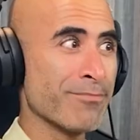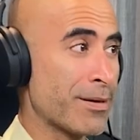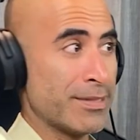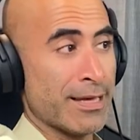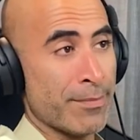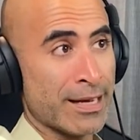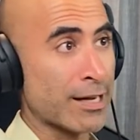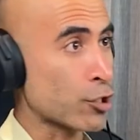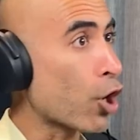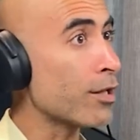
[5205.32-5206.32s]
Maybe they may
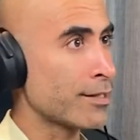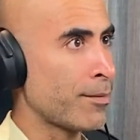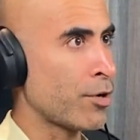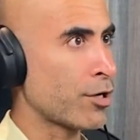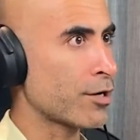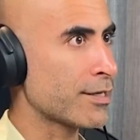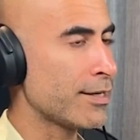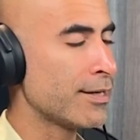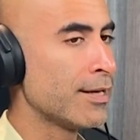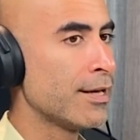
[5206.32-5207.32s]
not call it a monarchy.
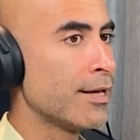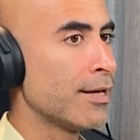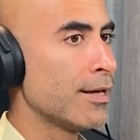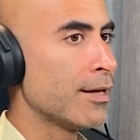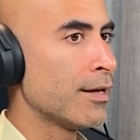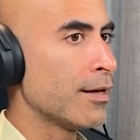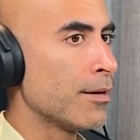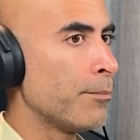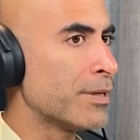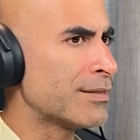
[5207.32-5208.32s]

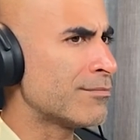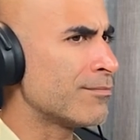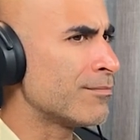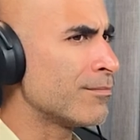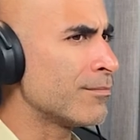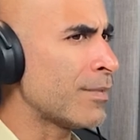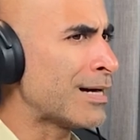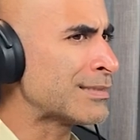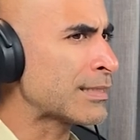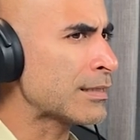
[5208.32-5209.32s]
But
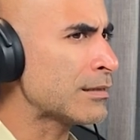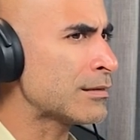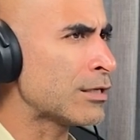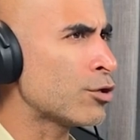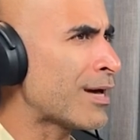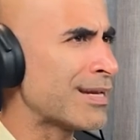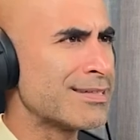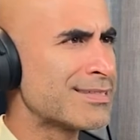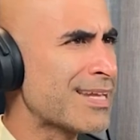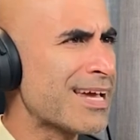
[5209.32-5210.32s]
until the
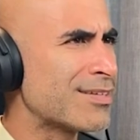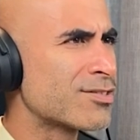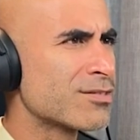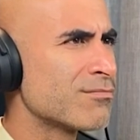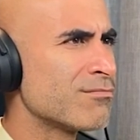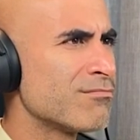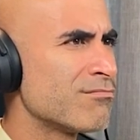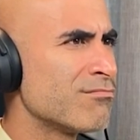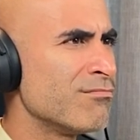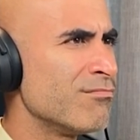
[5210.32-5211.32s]
United States,
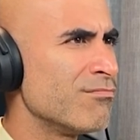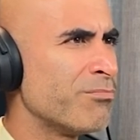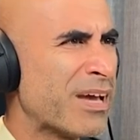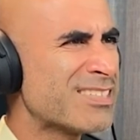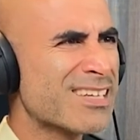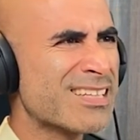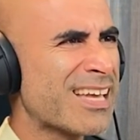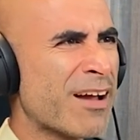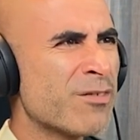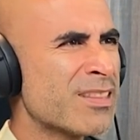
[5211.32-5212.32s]

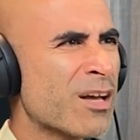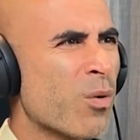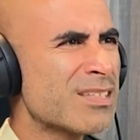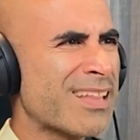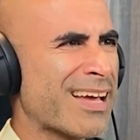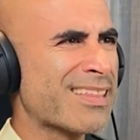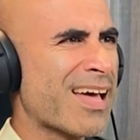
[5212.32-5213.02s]
basically everything was like